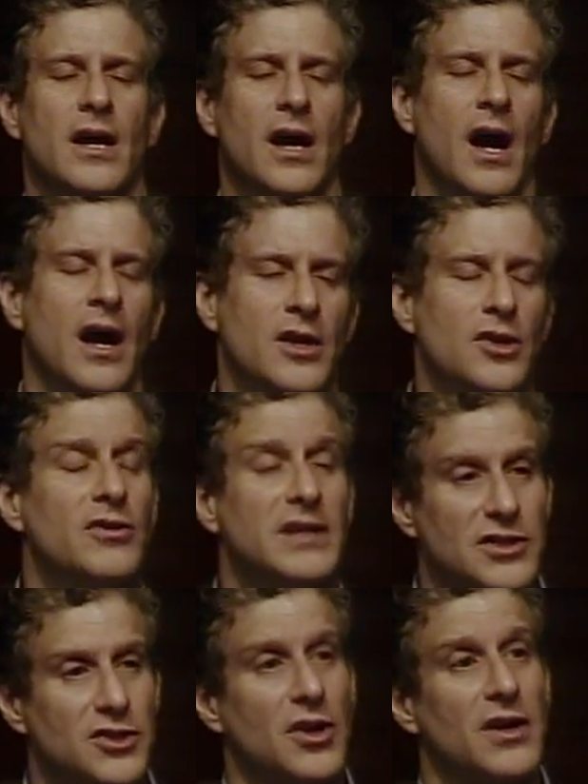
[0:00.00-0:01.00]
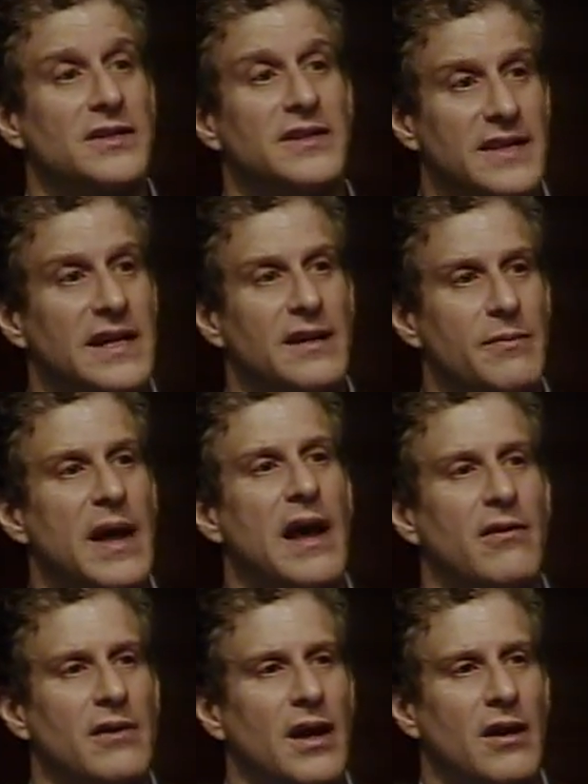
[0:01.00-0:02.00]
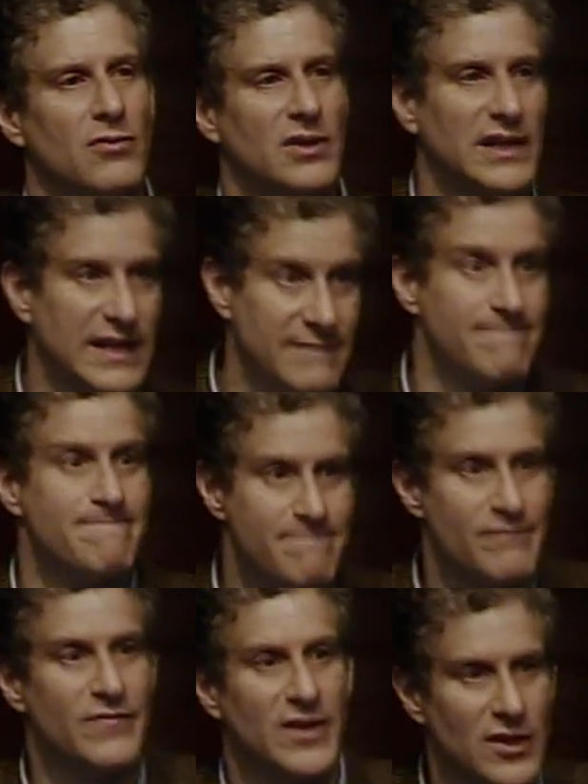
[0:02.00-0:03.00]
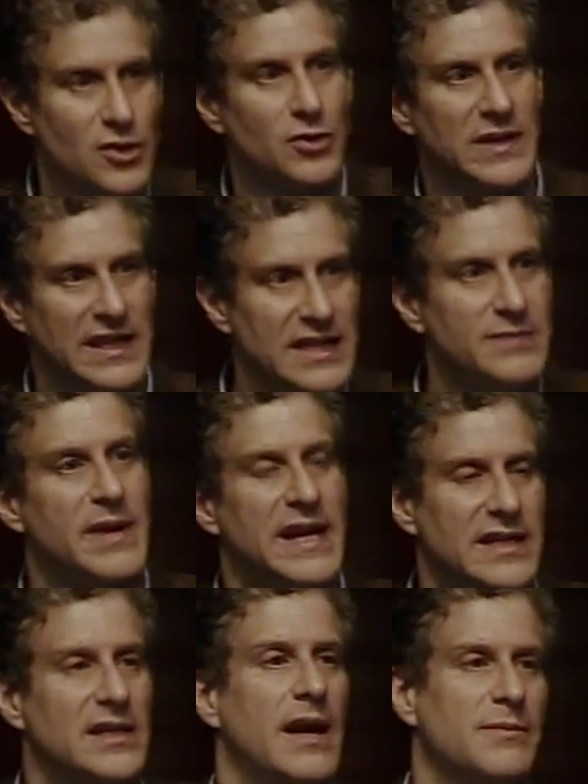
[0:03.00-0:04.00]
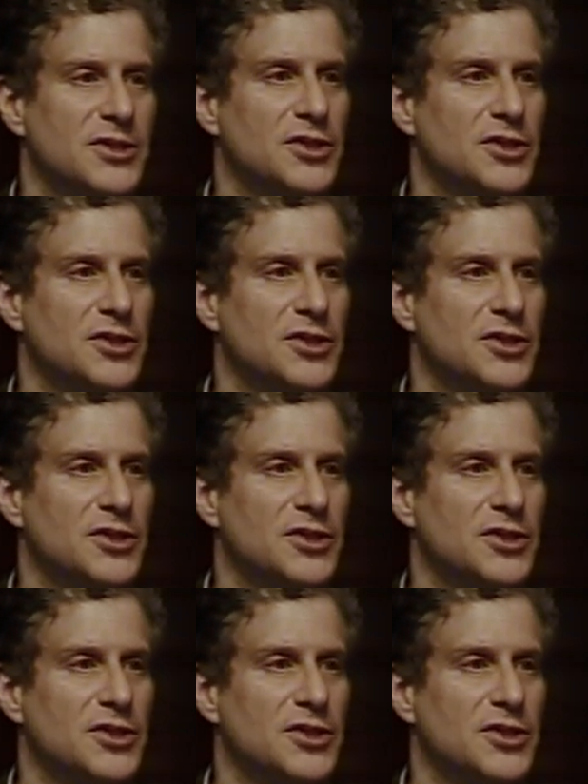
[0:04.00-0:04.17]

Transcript: uh, you can start to think about uh, really doing this many times.